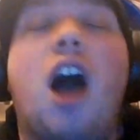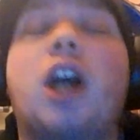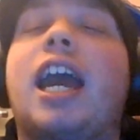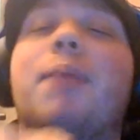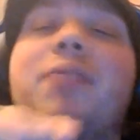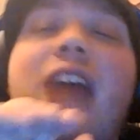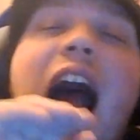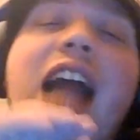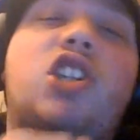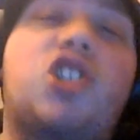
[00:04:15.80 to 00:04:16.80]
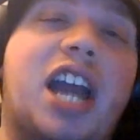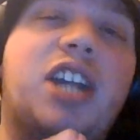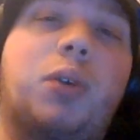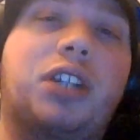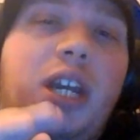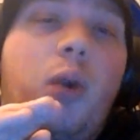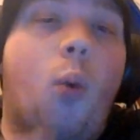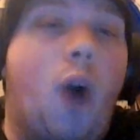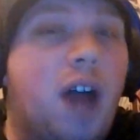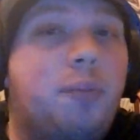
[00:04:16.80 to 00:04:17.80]
Okay, I genuinely
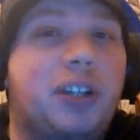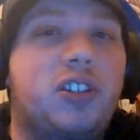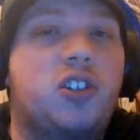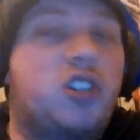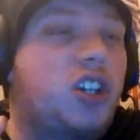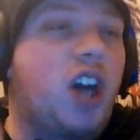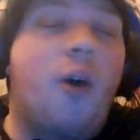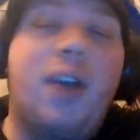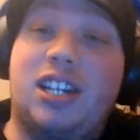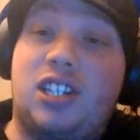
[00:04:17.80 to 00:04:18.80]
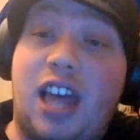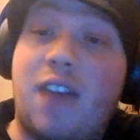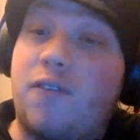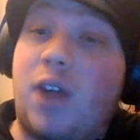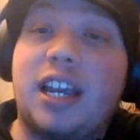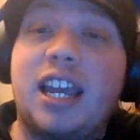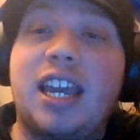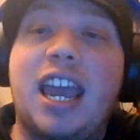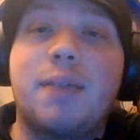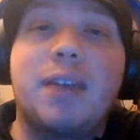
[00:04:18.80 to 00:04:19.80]
want Blizzard to go into that fucking
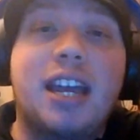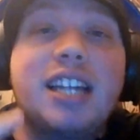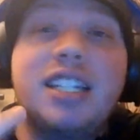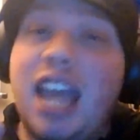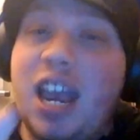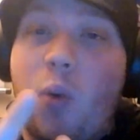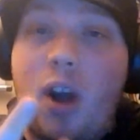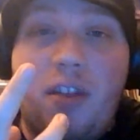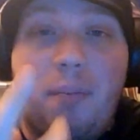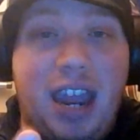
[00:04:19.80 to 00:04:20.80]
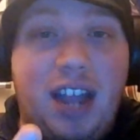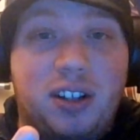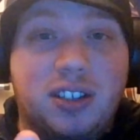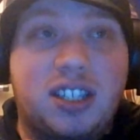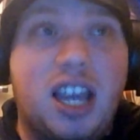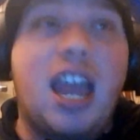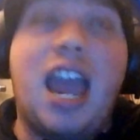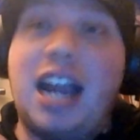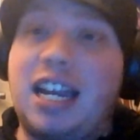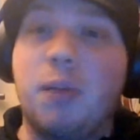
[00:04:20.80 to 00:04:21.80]
game, take one of the males,
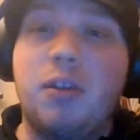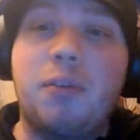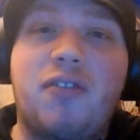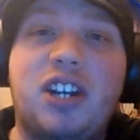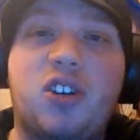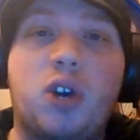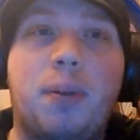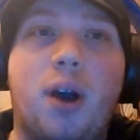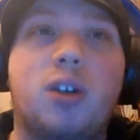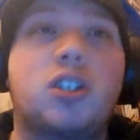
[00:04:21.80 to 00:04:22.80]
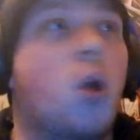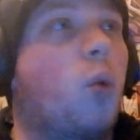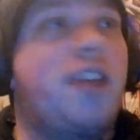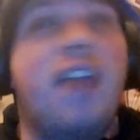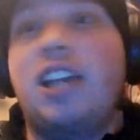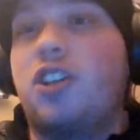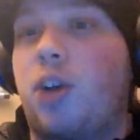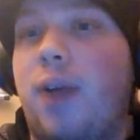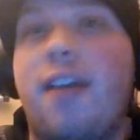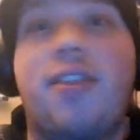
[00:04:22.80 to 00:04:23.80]
and give them a victory pose where they
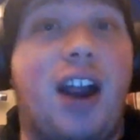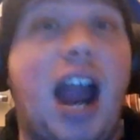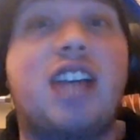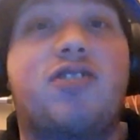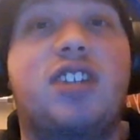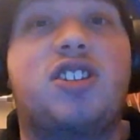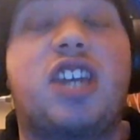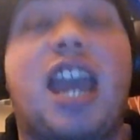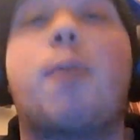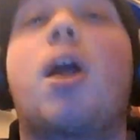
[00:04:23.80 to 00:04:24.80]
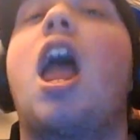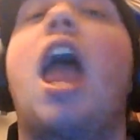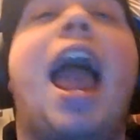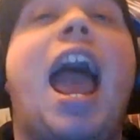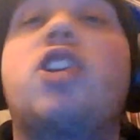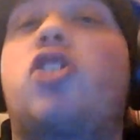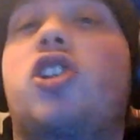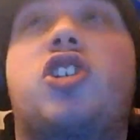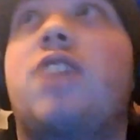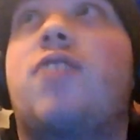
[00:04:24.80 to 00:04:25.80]
turn around and their ass faces the camera, and
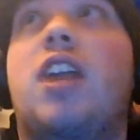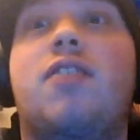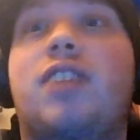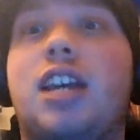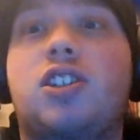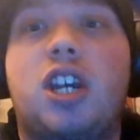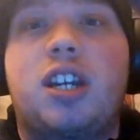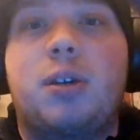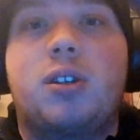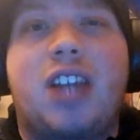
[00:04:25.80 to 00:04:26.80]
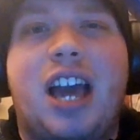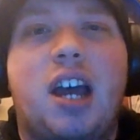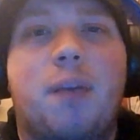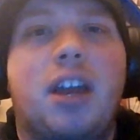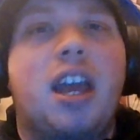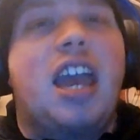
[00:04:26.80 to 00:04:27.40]
just see if any of the SJWs light up.